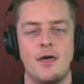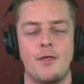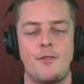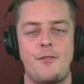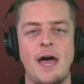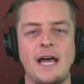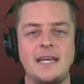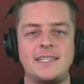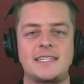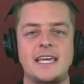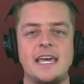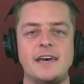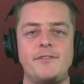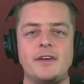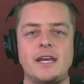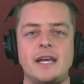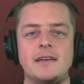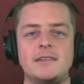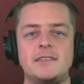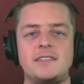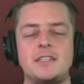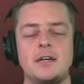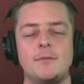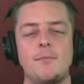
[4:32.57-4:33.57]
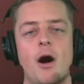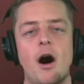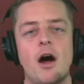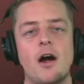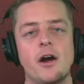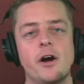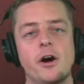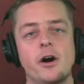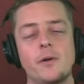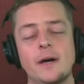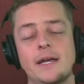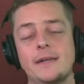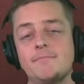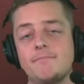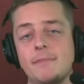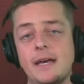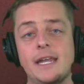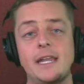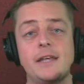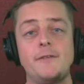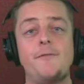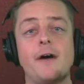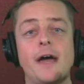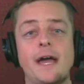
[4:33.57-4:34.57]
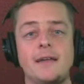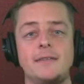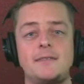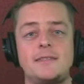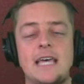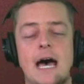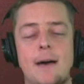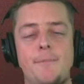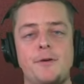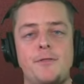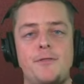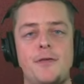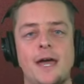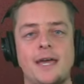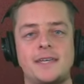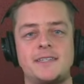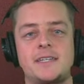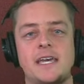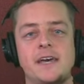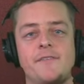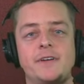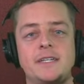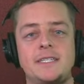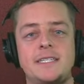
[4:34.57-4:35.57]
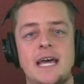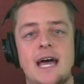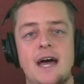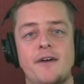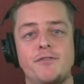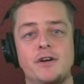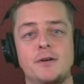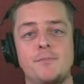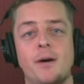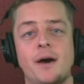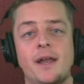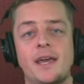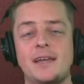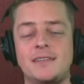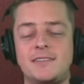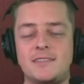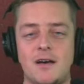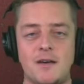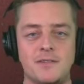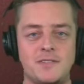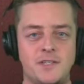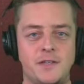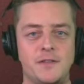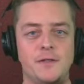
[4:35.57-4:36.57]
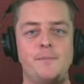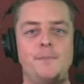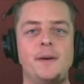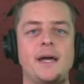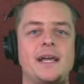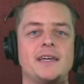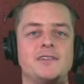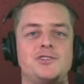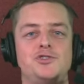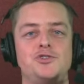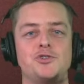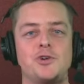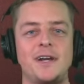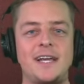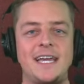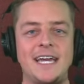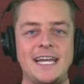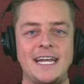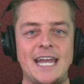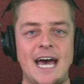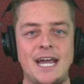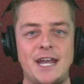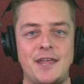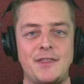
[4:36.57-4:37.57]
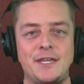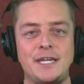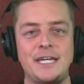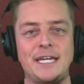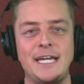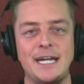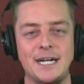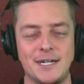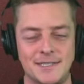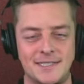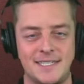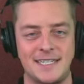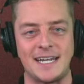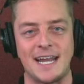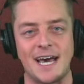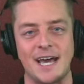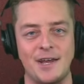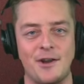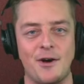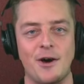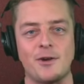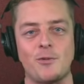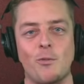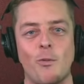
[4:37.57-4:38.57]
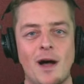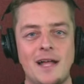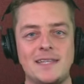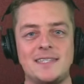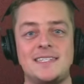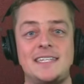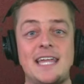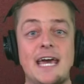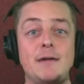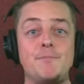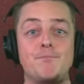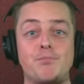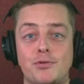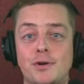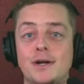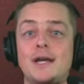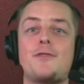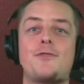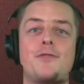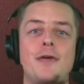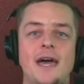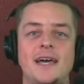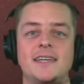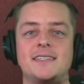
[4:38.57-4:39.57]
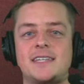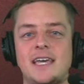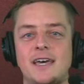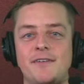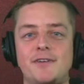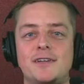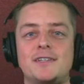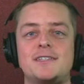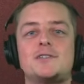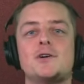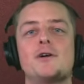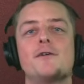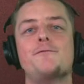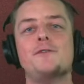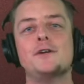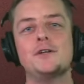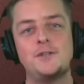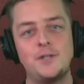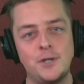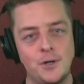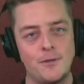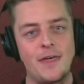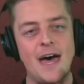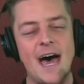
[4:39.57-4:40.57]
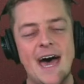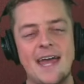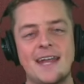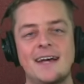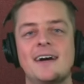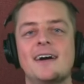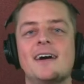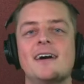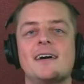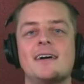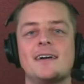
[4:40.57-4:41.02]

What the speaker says: Thanksgiving is tomorrow, and in advance, happy Thanksgiving to everybody. It's also the biggest drinking night of the year tonight on Wednesday, pre-Thanksgiving. So if you do that,